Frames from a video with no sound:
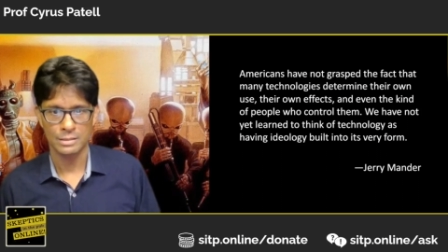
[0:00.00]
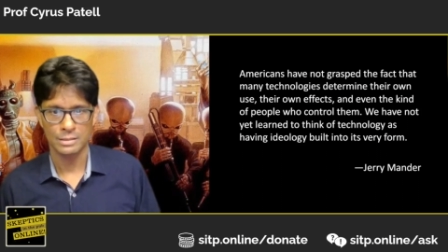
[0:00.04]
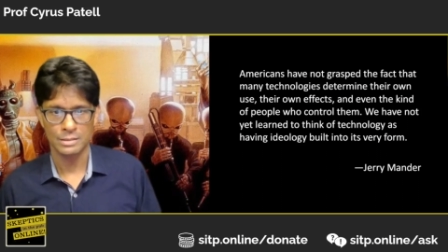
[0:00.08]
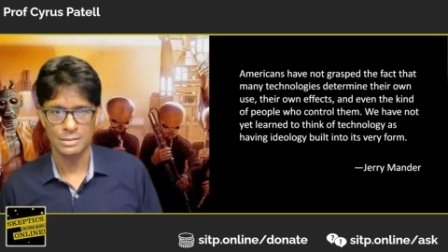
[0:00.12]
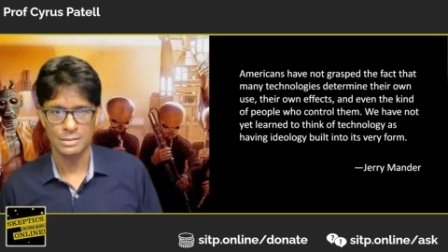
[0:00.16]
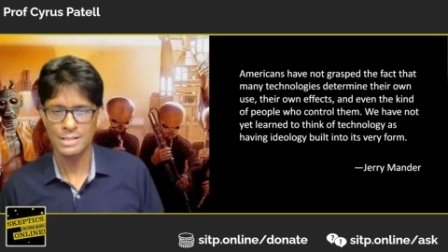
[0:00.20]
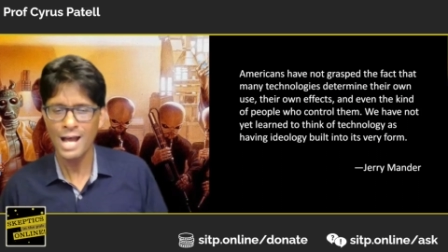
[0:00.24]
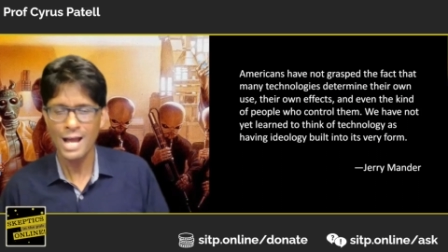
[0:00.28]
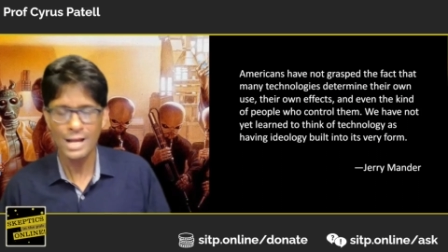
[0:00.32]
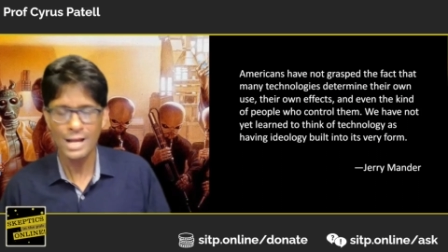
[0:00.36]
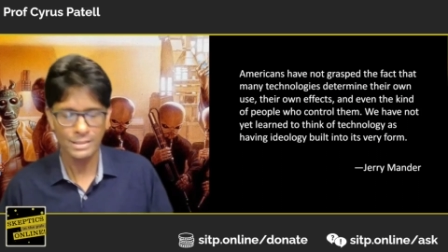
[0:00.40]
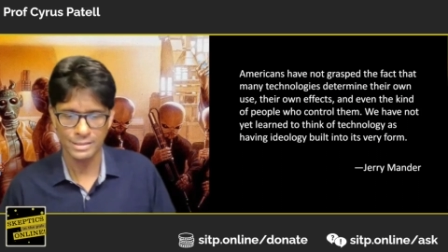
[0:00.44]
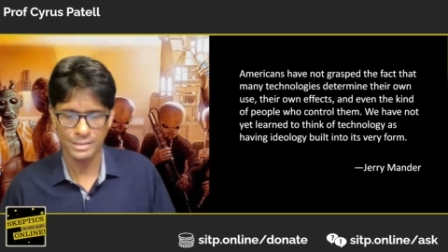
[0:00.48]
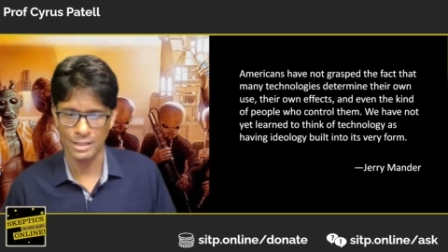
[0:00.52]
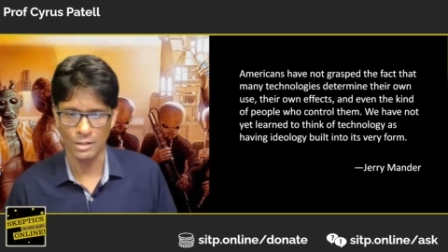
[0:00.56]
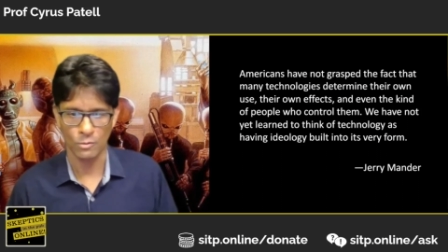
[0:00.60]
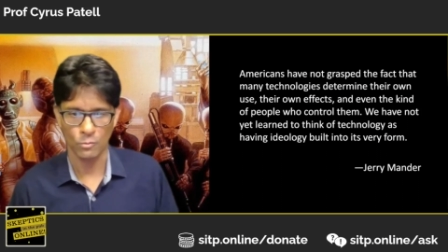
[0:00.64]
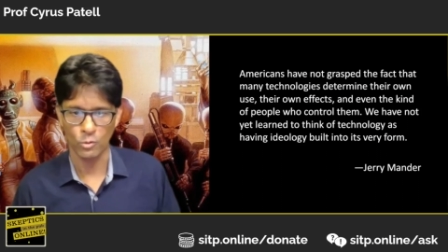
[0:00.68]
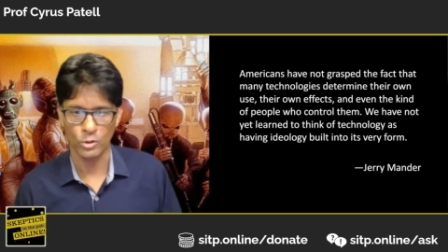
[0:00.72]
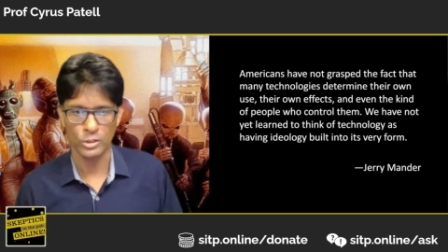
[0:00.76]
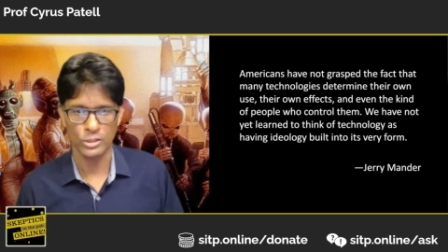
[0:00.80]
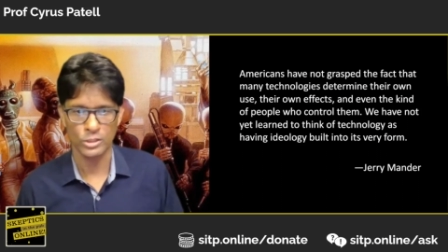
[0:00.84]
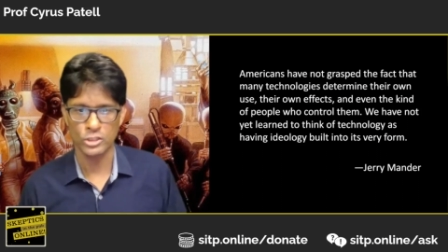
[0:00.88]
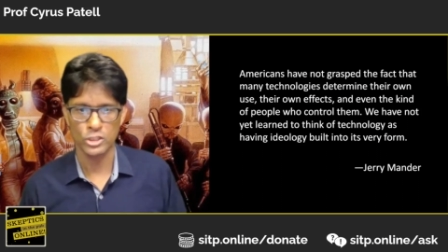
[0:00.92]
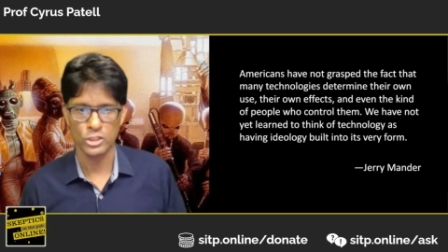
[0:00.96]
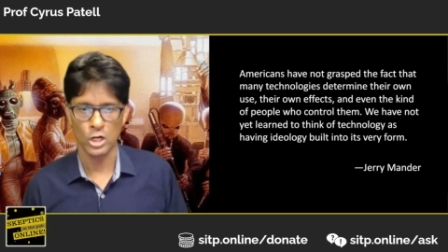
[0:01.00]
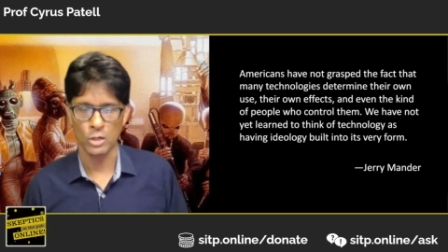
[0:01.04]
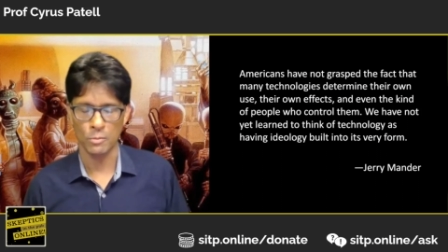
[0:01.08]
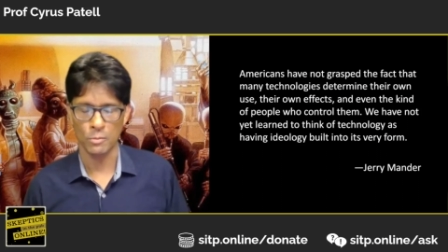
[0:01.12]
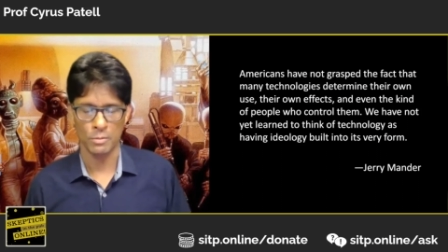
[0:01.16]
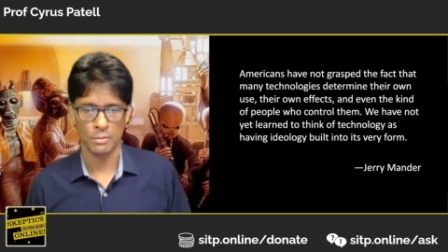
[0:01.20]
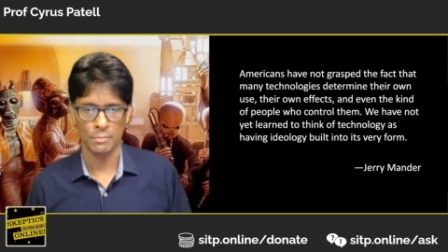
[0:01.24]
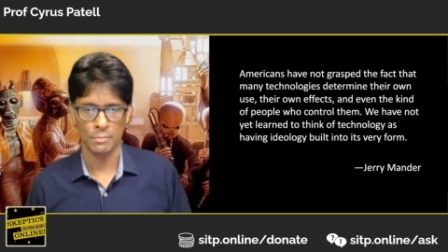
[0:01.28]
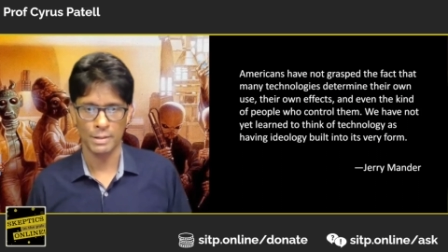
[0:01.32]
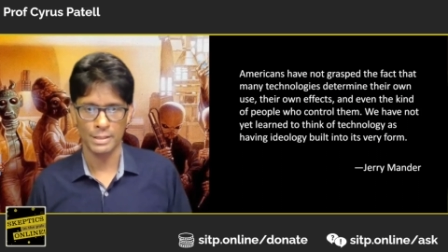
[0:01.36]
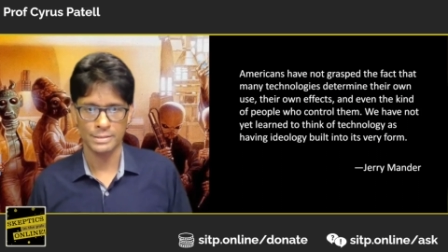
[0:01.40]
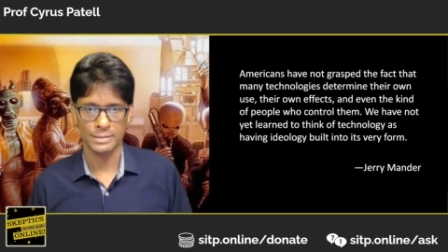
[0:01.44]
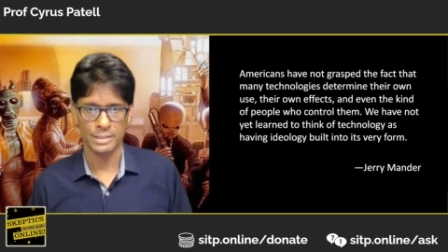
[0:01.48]
Not that we're
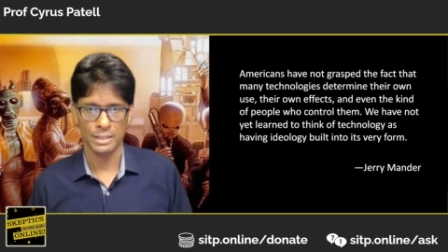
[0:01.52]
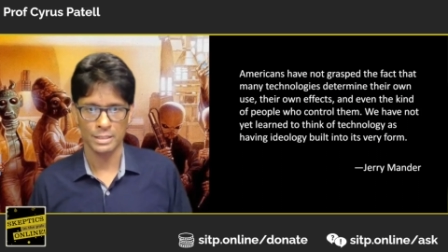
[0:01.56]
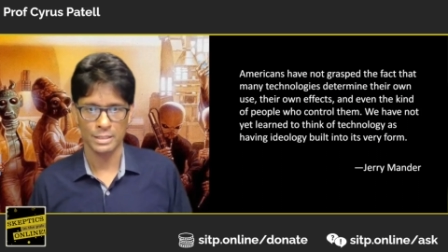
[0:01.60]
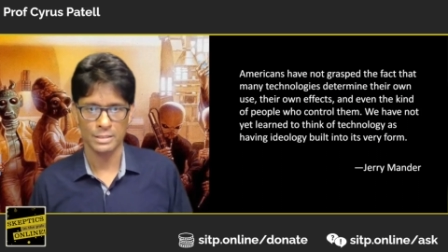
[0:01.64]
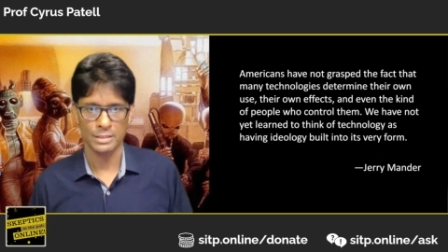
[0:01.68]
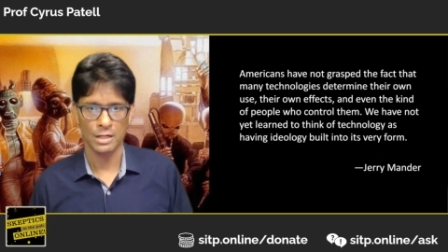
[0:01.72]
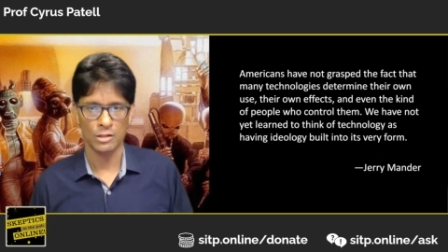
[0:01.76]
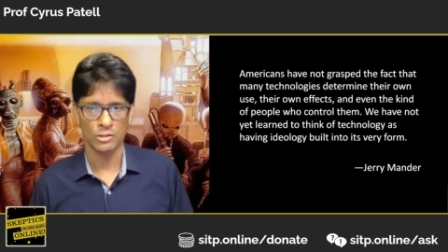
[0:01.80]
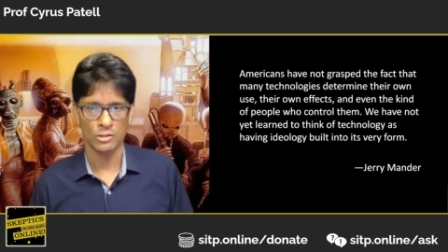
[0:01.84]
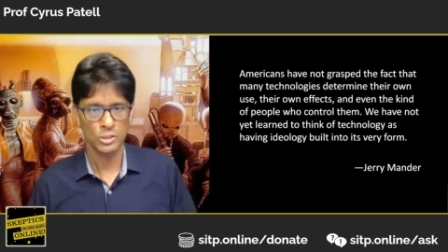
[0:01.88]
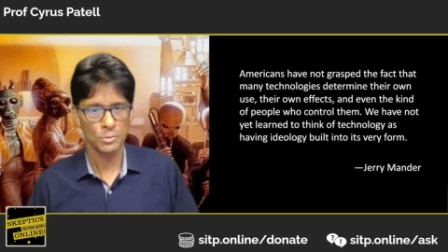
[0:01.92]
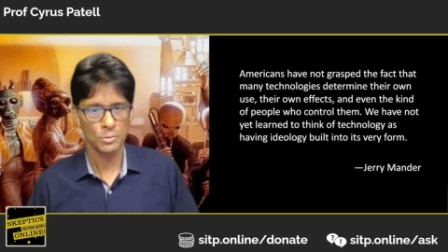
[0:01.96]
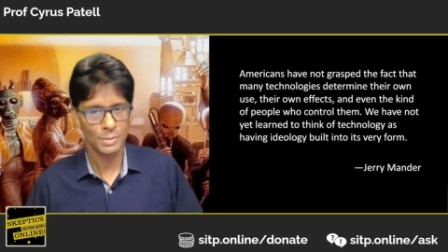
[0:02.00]
determined by technology,